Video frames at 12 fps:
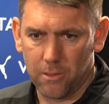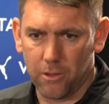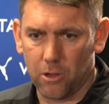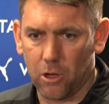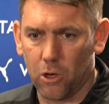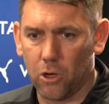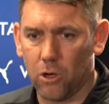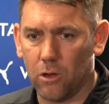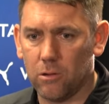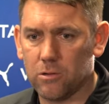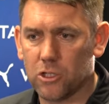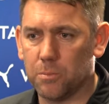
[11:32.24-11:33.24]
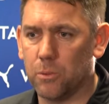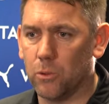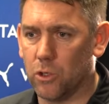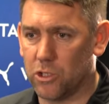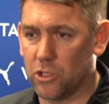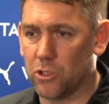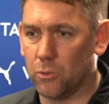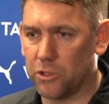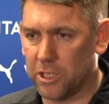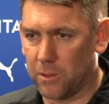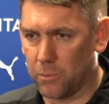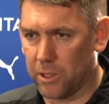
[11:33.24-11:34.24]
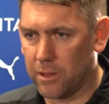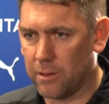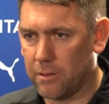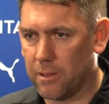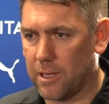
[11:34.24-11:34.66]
that our supporters associate with,